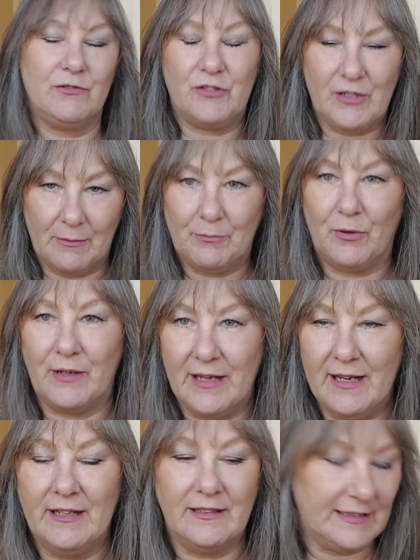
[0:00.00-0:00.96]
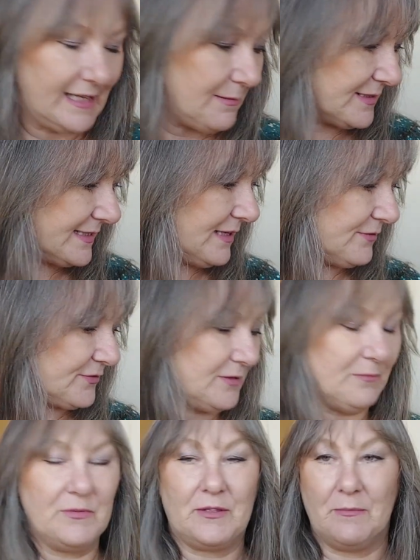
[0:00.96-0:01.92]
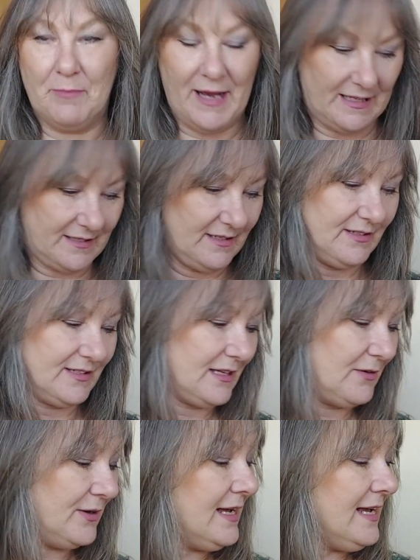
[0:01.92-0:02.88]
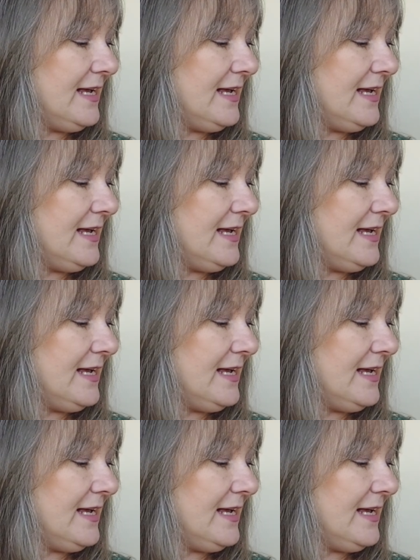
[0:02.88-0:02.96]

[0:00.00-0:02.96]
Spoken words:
jump on it and get myself some patterns. So